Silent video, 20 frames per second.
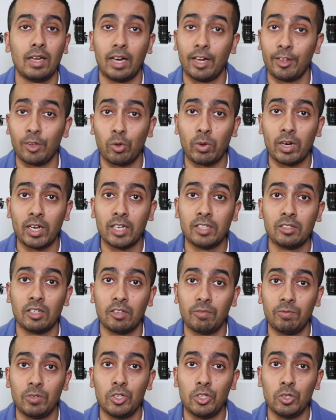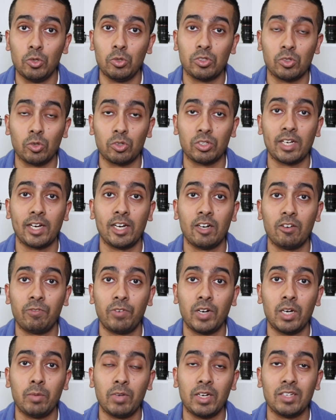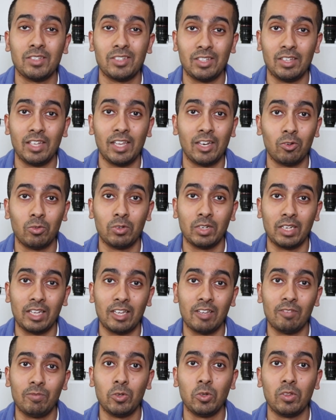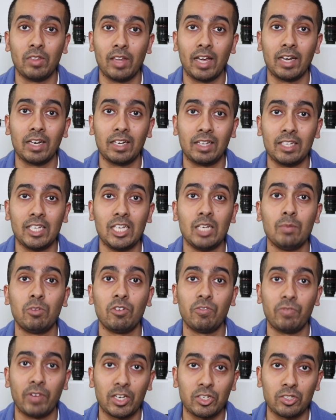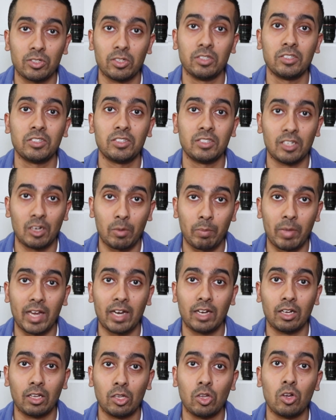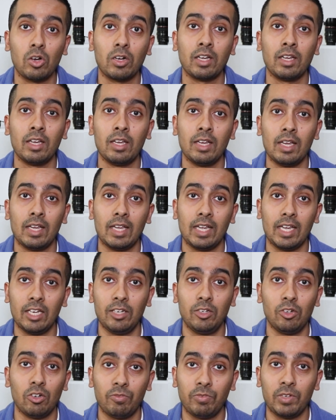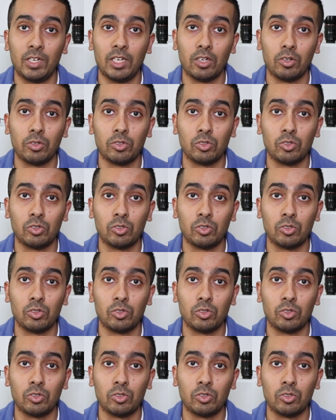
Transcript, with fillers: Otherwise, if you use those higher frame rates, they don't give you that clean professional cinematic look in your video.